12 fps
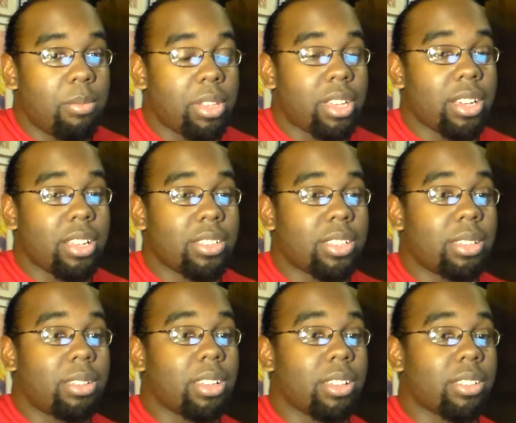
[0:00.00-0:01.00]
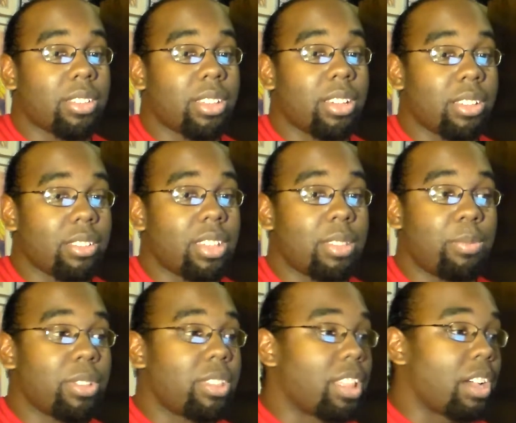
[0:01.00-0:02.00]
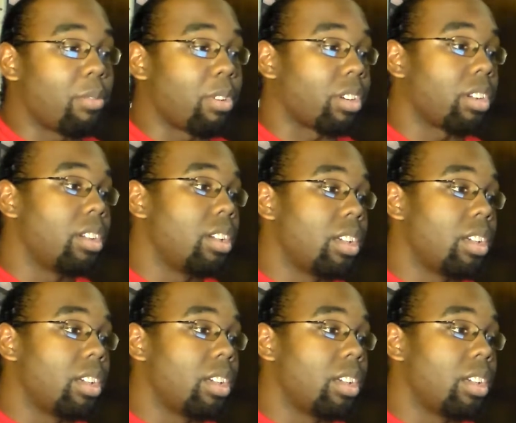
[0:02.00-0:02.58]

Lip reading: Because he puts in that work.